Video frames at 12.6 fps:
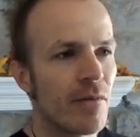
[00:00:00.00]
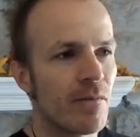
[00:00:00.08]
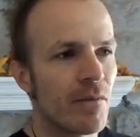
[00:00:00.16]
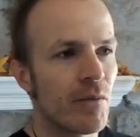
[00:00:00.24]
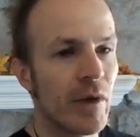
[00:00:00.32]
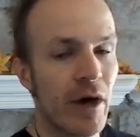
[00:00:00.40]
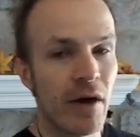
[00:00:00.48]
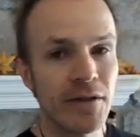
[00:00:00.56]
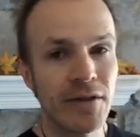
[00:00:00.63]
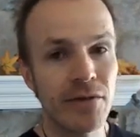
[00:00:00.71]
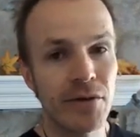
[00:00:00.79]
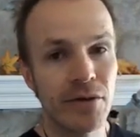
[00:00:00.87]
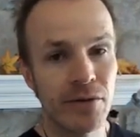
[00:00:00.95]
We also
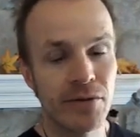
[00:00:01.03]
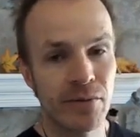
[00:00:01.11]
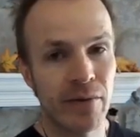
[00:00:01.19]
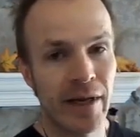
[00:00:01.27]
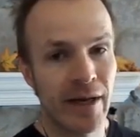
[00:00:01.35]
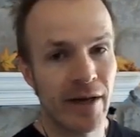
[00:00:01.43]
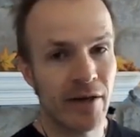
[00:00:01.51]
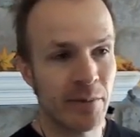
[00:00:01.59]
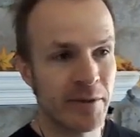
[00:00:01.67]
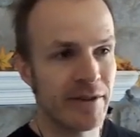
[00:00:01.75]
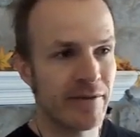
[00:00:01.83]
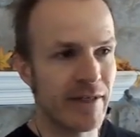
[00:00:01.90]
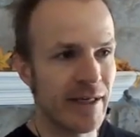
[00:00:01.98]
use Red Hat
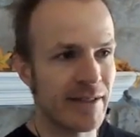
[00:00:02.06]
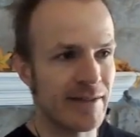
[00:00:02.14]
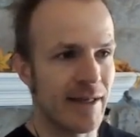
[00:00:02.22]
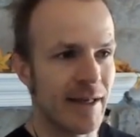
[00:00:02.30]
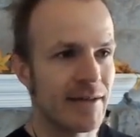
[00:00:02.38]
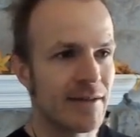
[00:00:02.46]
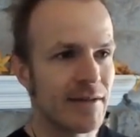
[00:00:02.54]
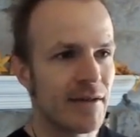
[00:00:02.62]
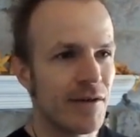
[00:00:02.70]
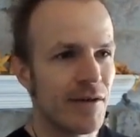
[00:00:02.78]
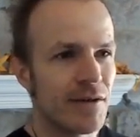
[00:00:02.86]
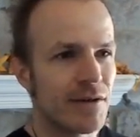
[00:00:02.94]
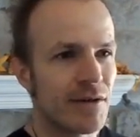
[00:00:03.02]
OpenShift Data Science.
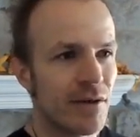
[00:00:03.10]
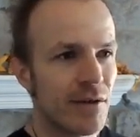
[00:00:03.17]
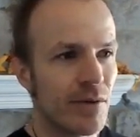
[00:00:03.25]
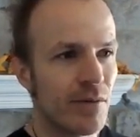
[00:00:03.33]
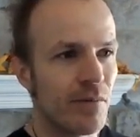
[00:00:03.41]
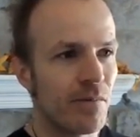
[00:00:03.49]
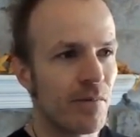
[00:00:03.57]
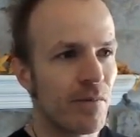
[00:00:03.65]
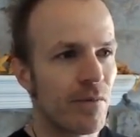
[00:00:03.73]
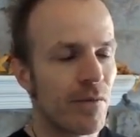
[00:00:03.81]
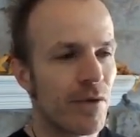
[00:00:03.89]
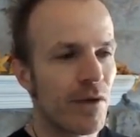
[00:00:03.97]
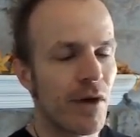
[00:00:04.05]
So
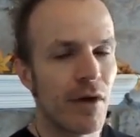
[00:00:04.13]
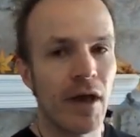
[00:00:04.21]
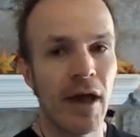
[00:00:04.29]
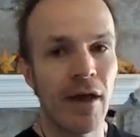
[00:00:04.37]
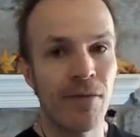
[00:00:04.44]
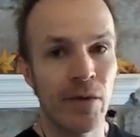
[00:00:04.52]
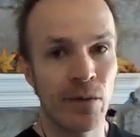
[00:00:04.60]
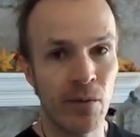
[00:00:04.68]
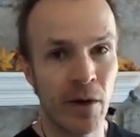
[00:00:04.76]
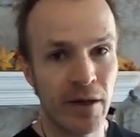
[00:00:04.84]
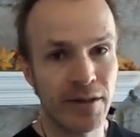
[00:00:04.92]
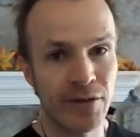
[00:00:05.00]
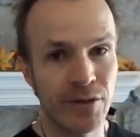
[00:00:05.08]
if you
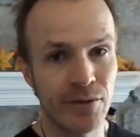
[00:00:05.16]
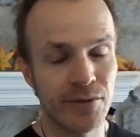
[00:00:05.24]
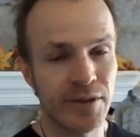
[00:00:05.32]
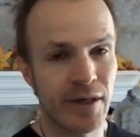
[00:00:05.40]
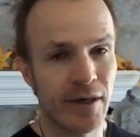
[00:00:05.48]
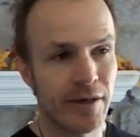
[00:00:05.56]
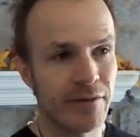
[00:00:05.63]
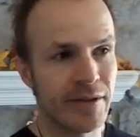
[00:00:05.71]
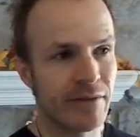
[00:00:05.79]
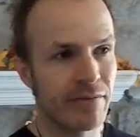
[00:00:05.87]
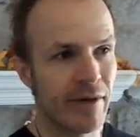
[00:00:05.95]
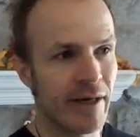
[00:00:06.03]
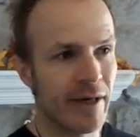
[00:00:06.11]
want to start using
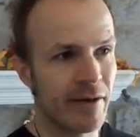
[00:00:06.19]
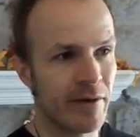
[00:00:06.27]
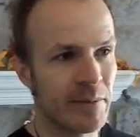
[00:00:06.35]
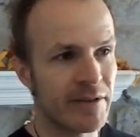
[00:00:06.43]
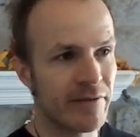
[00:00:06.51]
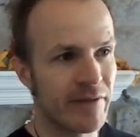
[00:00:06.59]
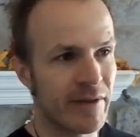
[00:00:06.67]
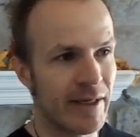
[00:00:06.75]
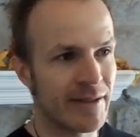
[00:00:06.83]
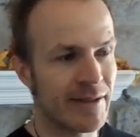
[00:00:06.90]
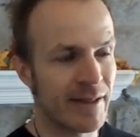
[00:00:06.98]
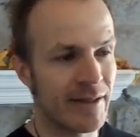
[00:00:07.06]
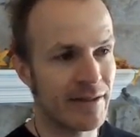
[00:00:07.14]
Red Hat OpenShift Data
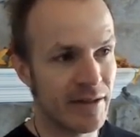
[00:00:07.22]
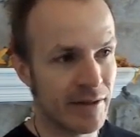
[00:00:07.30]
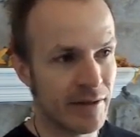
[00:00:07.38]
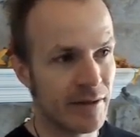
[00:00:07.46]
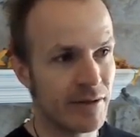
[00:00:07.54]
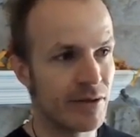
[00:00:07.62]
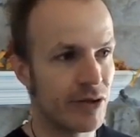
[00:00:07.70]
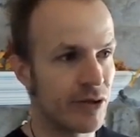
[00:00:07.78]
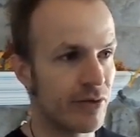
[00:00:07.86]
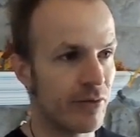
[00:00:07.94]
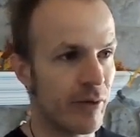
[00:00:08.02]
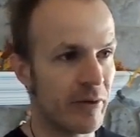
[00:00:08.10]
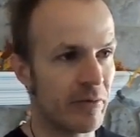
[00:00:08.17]
Science, you can do
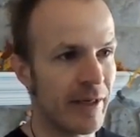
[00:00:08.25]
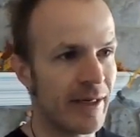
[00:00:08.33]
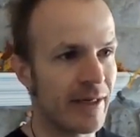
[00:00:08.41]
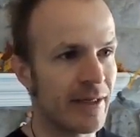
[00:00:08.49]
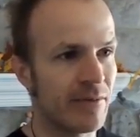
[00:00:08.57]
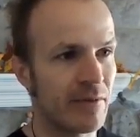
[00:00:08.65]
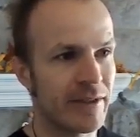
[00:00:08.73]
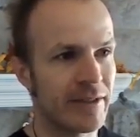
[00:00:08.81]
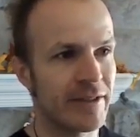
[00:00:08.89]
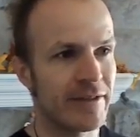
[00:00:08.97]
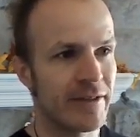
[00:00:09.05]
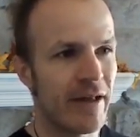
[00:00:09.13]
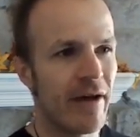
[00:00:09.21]
what we did, which
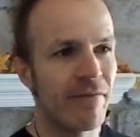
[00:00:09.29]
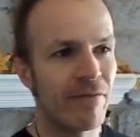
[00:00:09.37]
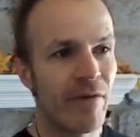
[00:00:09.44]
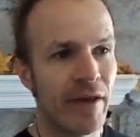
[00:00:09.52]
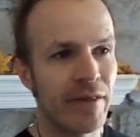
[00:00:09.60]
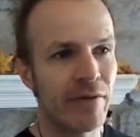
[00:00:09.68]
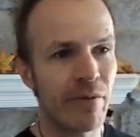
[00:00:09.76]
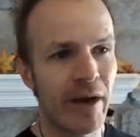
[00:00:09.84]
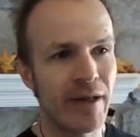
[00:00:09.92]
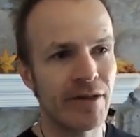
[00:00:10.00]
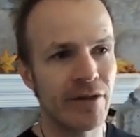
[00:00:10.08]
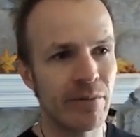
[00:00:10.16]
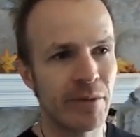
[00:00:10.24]
is find the right
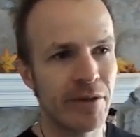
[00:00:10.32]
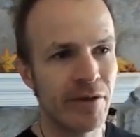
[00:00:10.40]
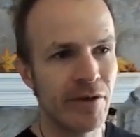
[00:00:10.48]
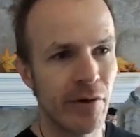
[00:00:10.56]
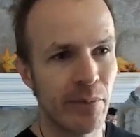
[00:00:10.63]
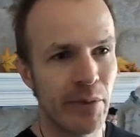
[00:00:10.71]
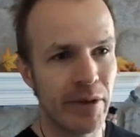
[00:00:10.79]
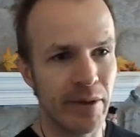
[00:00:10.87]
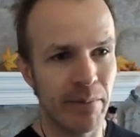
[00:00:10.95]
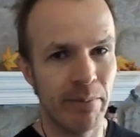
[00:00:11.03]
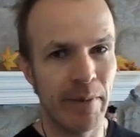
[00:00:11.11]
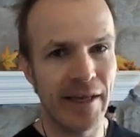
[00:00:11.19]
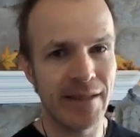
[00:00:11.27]
Jupyter Notebook
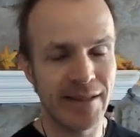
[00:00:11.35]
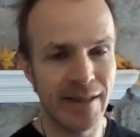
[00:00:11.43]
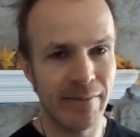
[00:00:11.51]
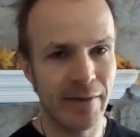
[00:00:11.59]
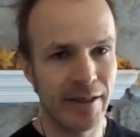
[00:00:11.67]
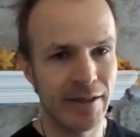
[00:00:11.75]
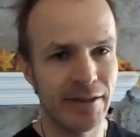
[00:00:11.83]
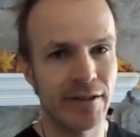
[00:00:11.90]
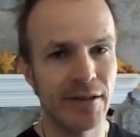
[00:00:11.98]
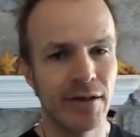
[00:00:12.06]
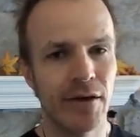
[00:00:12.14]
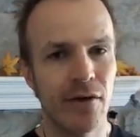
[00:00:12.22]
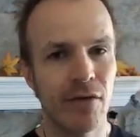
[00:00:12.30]
base image
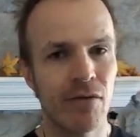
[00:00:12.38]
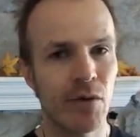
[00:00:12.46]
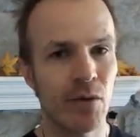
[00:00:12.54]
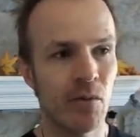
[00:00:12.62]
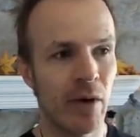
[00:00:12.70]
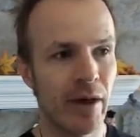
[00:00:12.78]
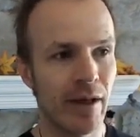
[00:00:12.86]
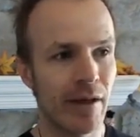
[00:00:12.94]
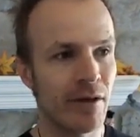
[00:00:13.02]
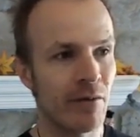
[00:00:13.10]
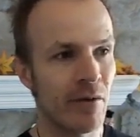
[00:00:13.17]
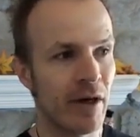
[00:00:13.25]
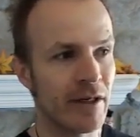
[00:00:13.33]
for what you
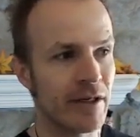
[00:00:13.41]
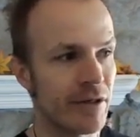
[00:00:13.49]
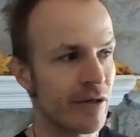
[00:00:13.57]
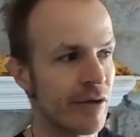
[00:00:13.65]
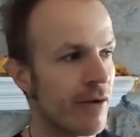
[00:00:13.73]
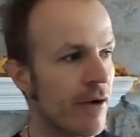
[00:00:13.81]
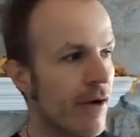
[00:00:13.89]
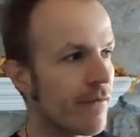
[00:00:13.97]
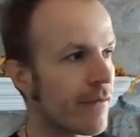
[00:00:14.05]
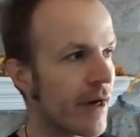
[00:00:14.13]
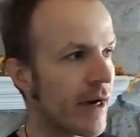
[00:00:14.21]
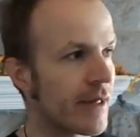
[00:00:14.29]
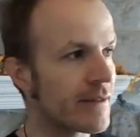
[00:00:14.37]
want to do. For
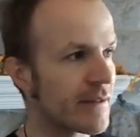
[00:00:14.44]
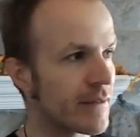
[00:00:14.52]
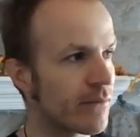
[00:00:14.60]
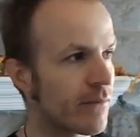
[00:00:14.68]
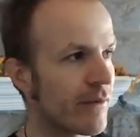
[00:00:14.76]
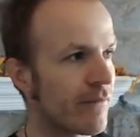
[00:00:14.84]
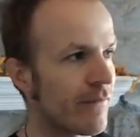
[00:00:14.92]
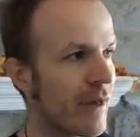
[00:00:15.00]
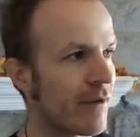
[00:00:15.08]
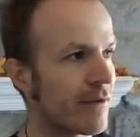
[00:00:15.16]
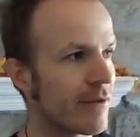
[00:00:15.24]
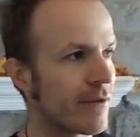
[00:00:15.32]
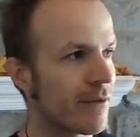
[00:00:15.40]
us, we
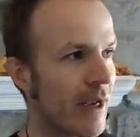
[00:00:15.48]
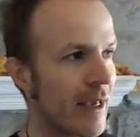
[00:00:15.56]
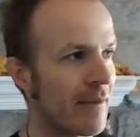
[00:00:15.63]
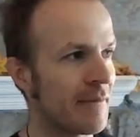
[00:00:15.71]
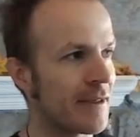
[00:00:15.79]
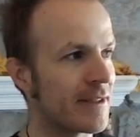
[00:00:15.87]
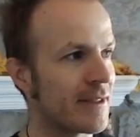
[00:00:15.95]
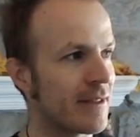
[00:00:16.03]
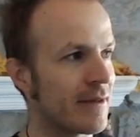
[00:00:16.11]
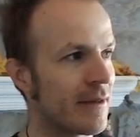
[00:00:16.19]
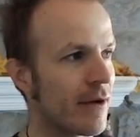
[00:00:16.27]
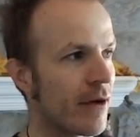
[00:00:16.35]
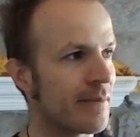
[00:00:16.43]
found the right image in
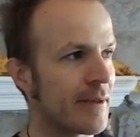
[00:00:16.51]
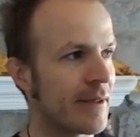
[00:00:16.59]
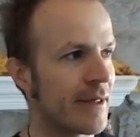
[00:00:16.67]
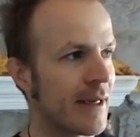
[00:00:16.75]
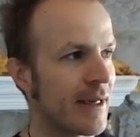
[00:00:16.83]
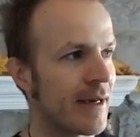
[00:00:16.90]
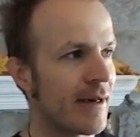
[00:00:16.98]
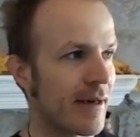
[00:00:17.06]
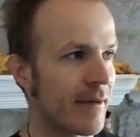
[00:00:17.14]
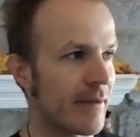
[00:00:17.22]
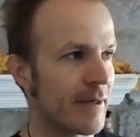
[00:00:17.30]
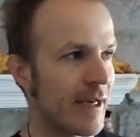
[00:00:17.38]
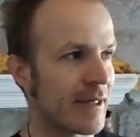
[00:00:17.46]

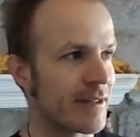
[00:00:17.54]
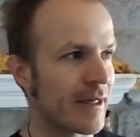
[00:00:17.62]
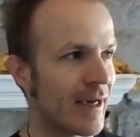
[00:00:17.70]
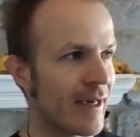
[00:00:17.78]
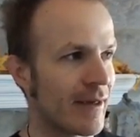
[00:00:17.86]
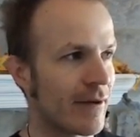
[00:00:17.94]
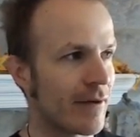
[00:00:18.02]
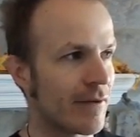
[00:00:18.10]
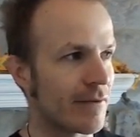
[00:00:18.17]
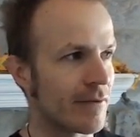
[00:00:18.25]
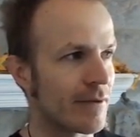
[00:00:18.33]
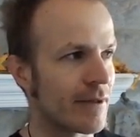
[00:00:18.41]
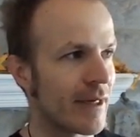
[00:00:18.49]

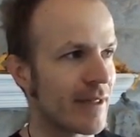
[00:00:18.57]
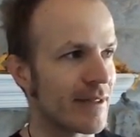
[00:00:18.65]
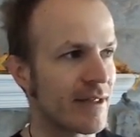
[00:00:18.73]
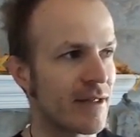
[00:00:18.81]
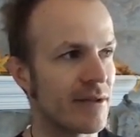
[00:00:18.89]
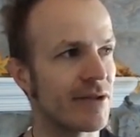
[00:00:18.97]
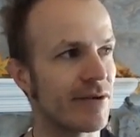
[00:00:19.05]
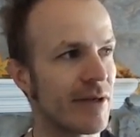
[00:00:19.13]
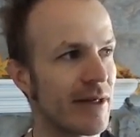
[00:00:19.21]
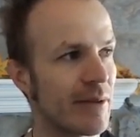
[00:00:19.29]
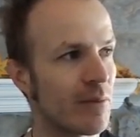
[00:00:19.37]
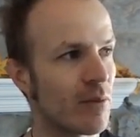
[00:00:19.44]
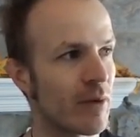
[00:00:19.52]

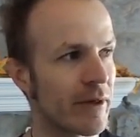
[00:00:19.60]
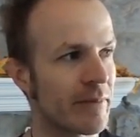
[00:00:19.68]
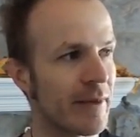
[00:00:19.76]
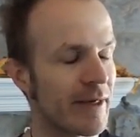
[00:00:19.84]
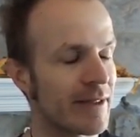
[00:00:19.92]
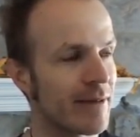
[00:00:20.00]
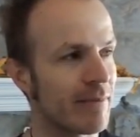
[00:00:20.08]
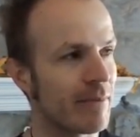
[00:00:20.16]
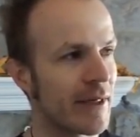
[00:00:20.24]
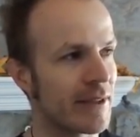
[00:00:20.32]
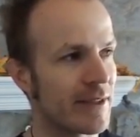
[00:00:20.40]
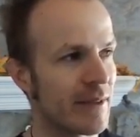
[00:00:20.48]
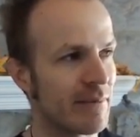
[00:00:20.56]
OpenDataHub-IO-contrib,
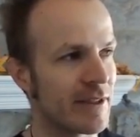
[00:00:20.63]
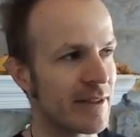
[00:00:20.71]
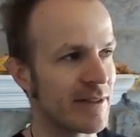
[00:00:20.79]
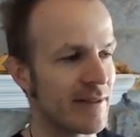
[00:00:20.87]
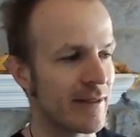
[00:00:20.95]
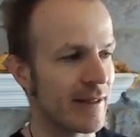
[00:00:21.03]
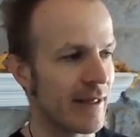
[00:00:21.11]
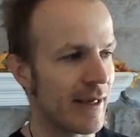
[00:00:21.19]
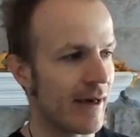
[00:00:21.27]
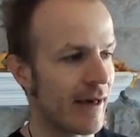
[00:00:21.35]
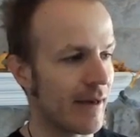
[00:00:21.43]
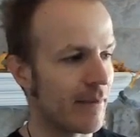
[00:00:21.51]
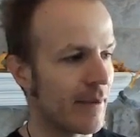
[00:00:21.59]
Workbench images, and
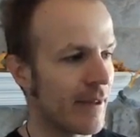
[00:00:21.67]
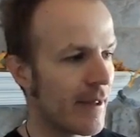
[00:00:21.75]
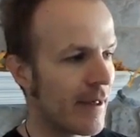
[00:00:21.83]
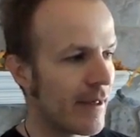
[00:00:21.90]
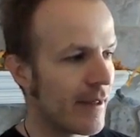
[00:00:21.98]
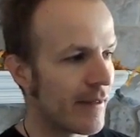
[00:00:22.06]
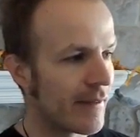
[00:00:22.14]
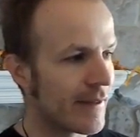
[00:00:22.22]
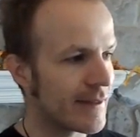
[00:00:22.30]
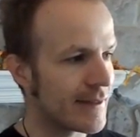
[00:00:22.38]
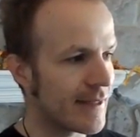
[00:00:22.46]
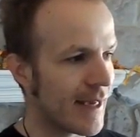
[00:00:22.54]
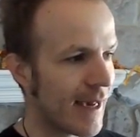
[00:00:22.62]
GitHub.
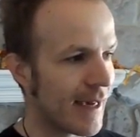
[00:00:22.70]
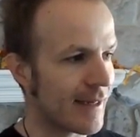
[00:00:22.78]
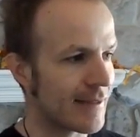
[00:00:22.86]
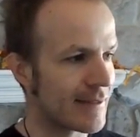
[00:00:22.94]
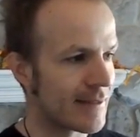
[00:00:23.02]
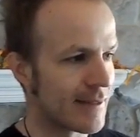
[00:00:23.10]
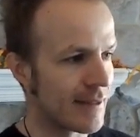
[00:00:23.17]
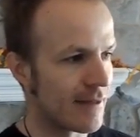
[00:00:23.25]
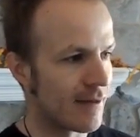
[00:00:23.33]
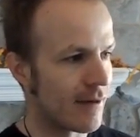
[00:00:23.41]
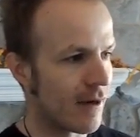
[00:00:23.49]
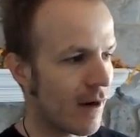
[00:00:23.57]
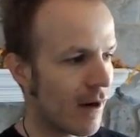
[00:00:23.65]
This has
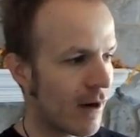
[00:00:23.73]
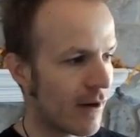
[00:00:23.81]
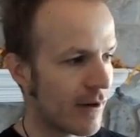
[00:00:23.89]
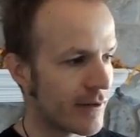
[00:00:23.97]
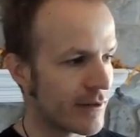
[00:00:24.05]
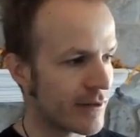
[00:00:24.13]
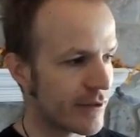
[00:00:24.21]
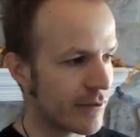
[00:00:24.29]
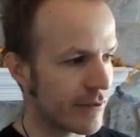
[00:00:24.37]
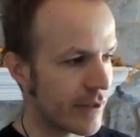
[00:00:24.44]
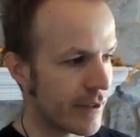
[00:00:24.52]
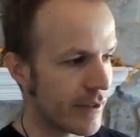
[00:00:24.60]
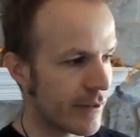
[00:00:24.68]
our
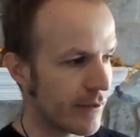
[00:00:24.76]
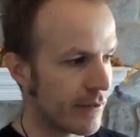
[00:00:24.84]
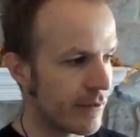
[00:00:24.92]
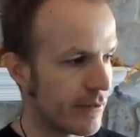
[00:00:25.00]
studio